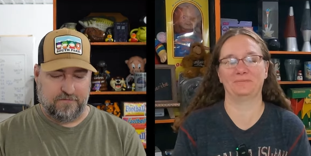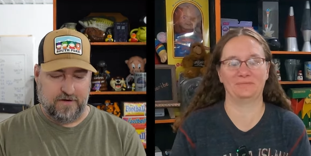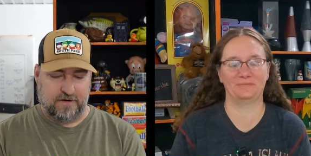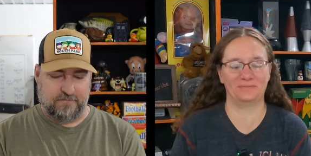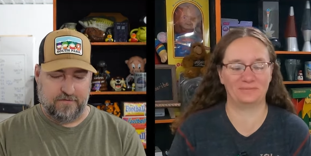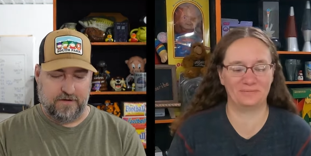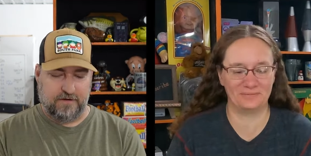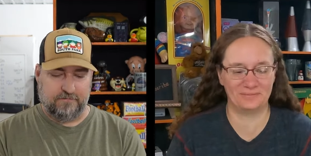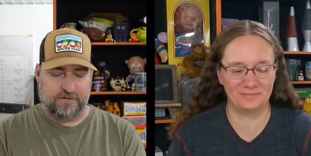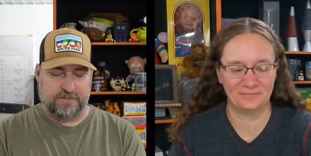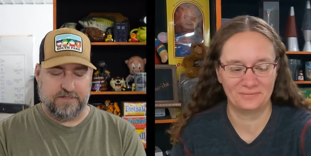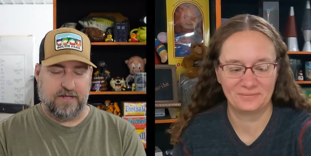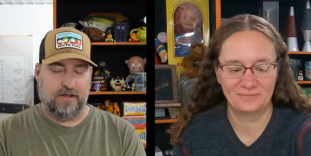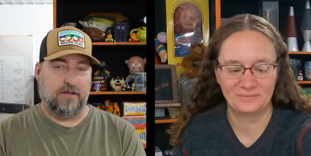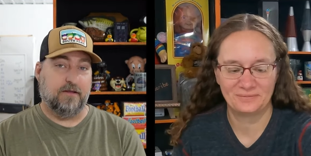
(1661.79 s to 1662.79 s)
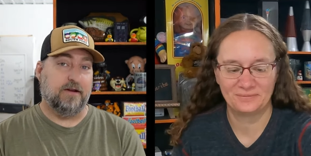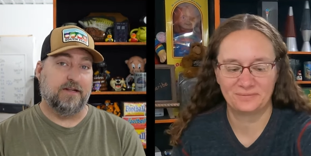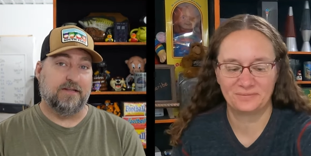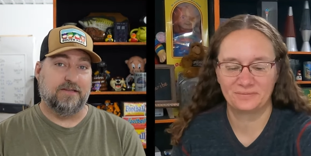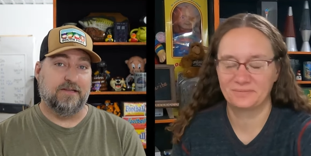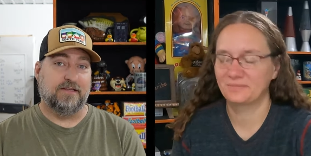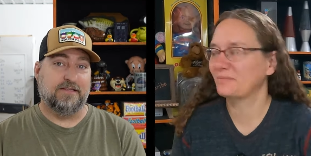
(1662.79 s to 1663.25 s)
Speaker 1: forever and never sell, and
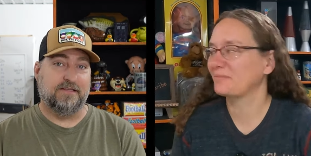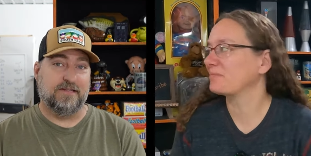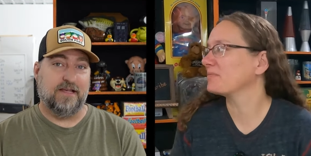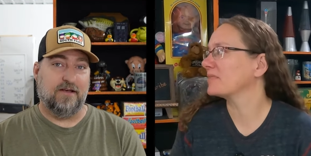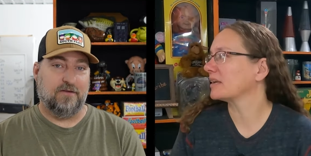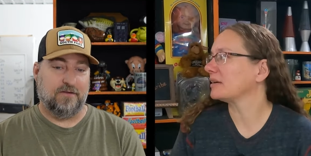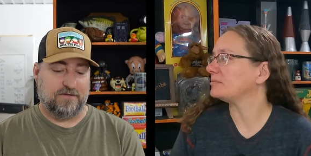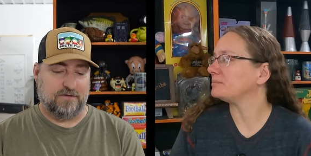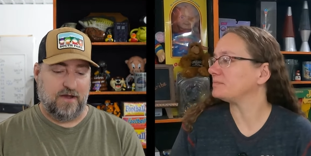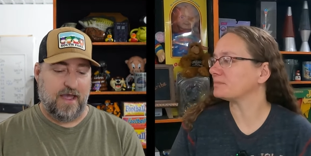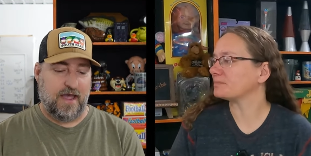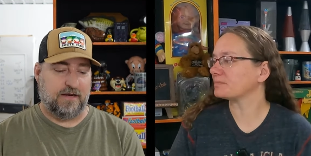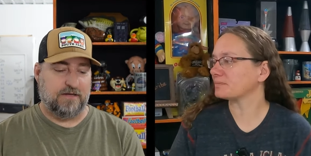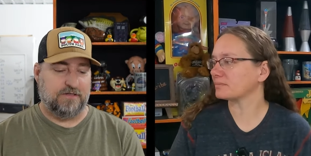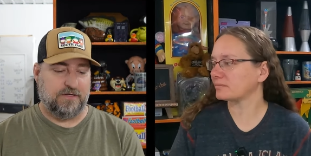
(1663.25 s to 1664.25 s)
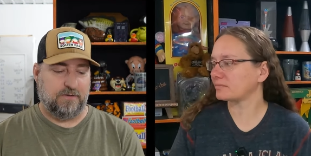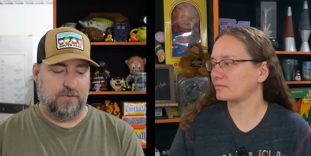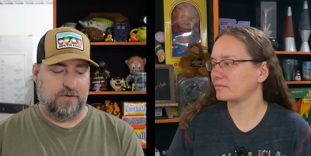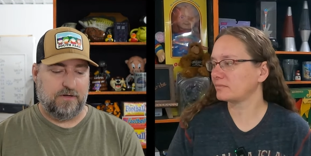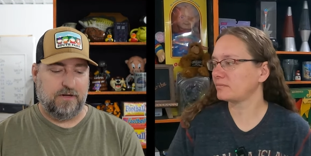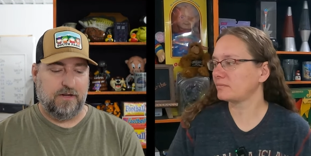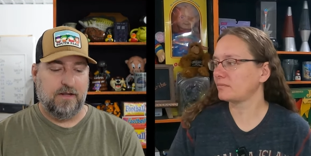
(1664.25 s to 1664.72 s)
it did sell, so I had to ship
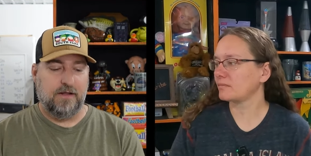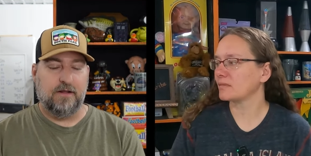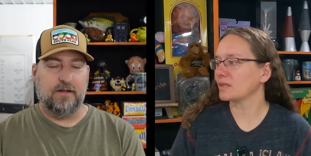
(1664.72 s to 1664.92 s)
it.